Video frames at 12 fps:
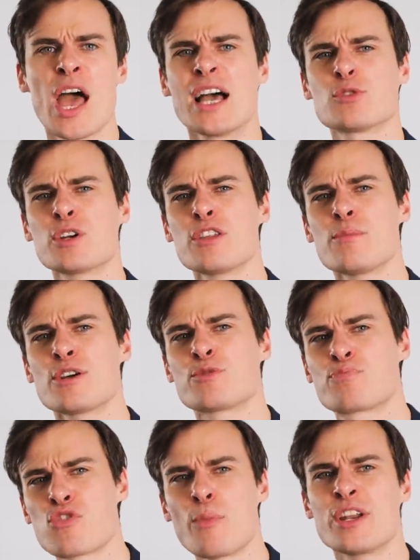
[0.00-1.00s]
as one of the
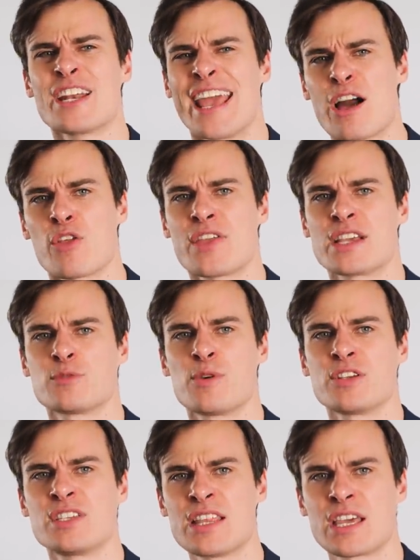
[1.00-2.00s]
most prominent health
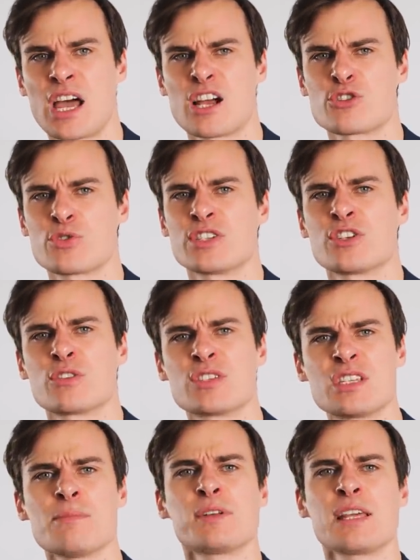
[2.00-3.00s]
experts in the country, so
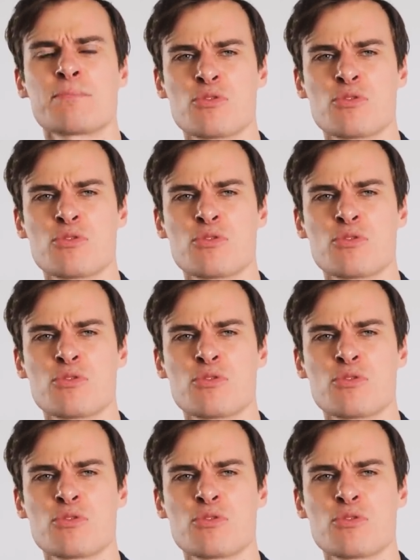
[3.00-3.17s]
simply